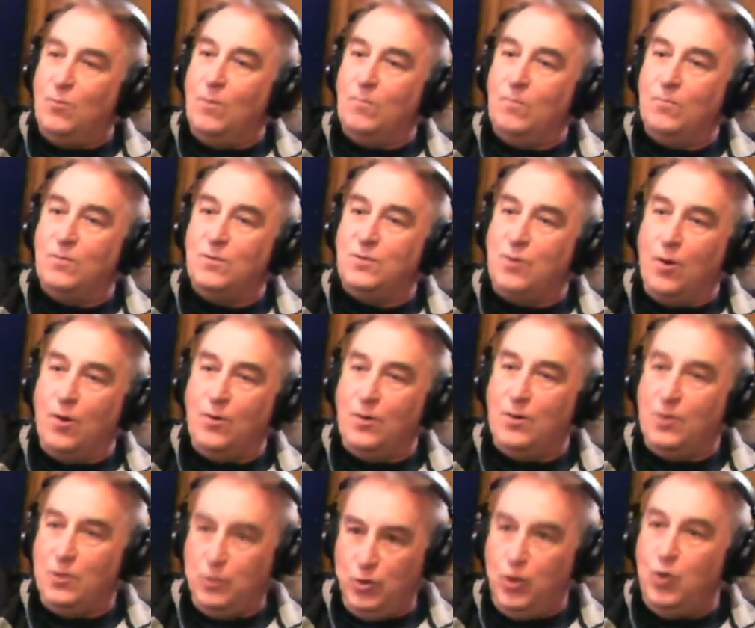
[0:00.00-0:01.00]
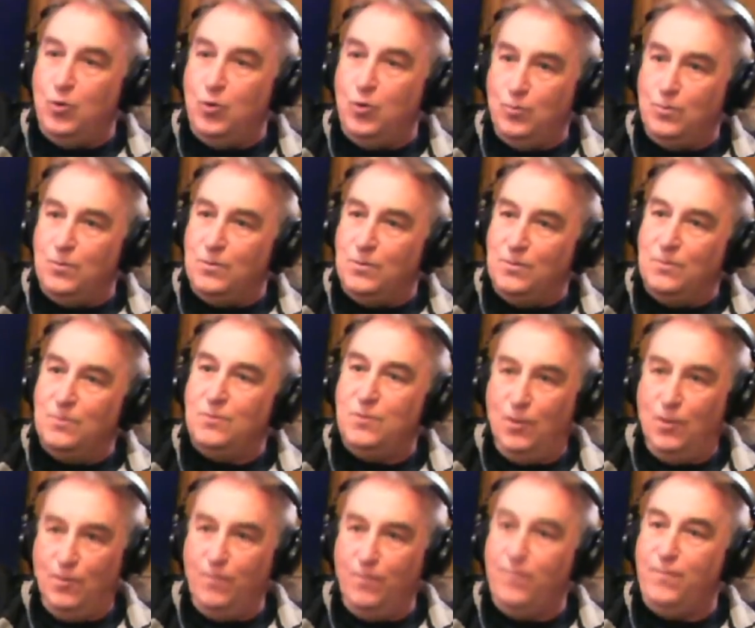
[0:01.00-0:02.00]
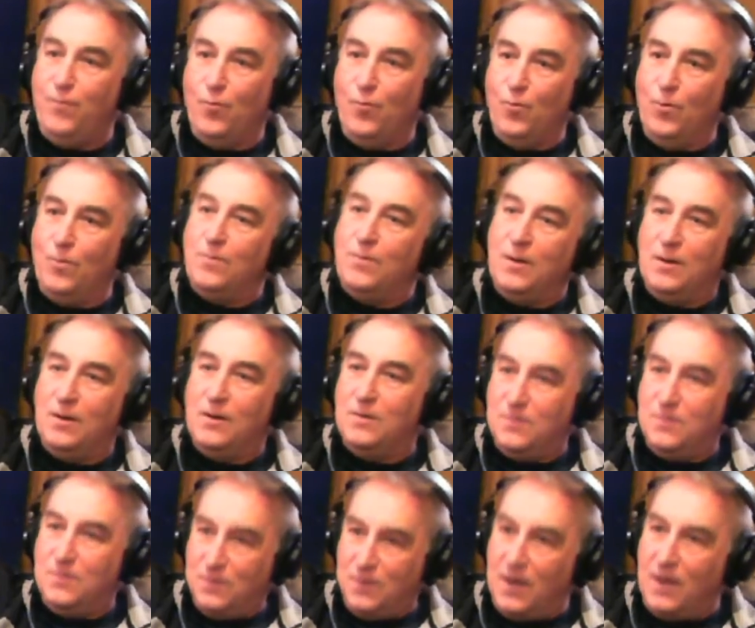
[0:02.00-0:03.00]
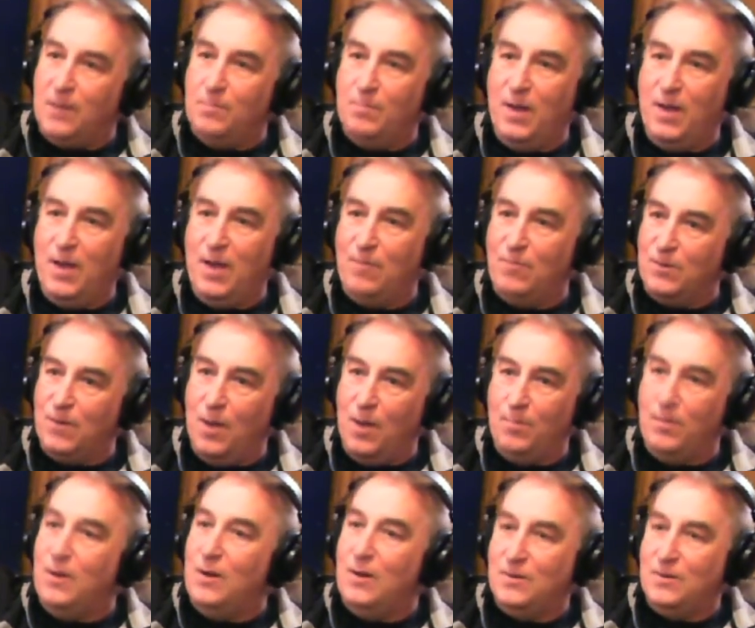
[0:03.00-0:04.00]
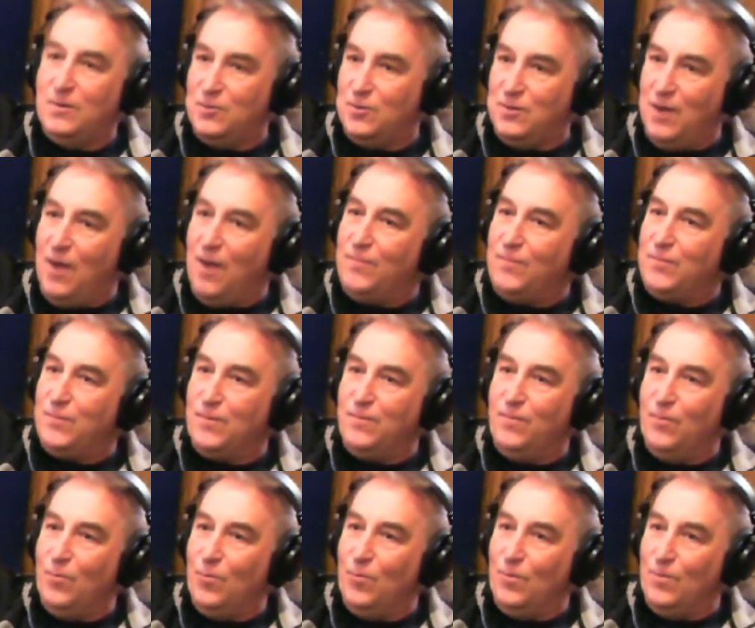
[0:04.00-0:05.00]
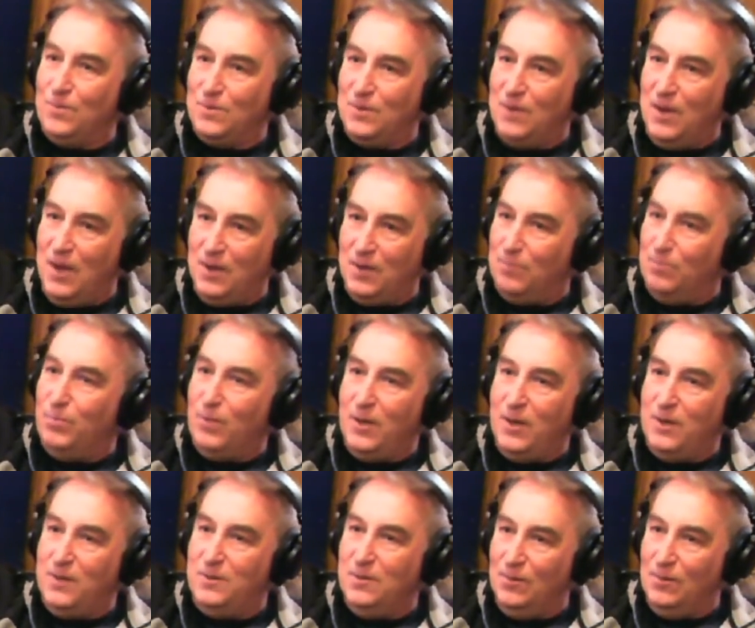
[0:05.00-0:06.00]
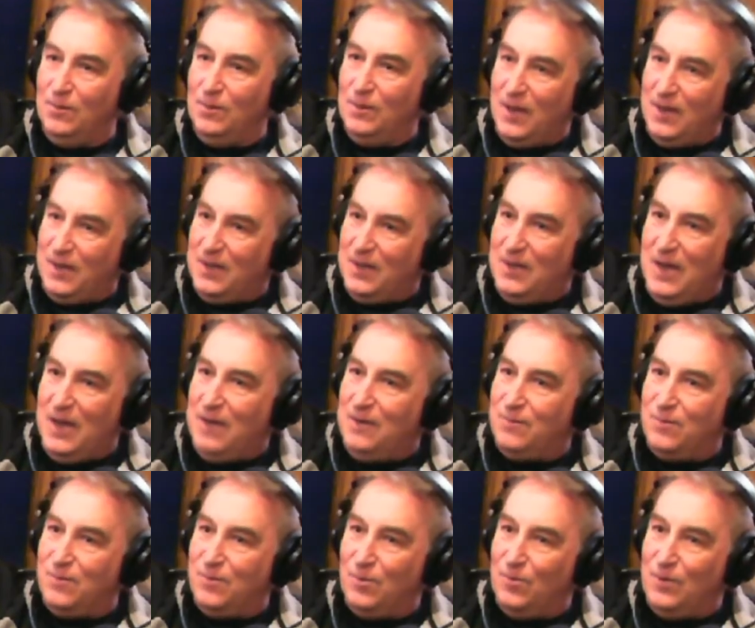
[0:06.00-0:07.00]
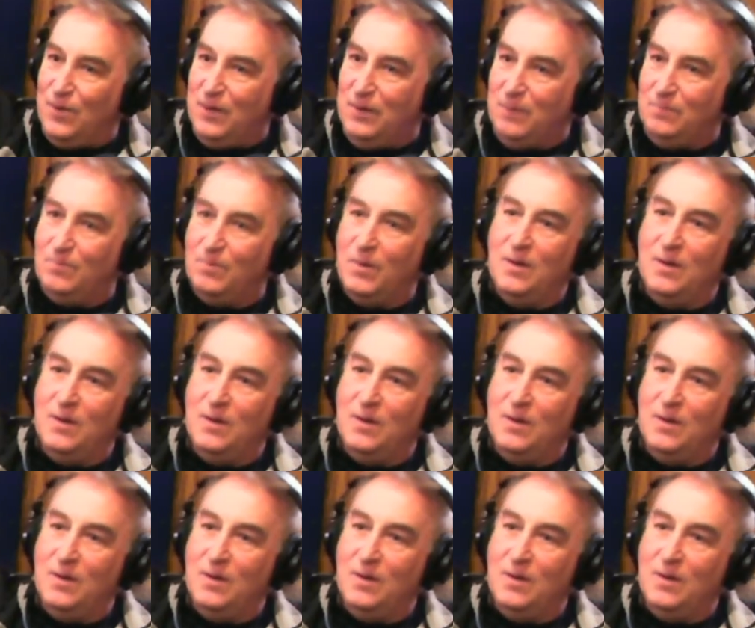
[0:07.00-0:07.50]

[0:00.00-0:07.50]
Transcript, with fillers: One would start at noon till four, then a second band would come in at just after four and, and play till like eight thirty,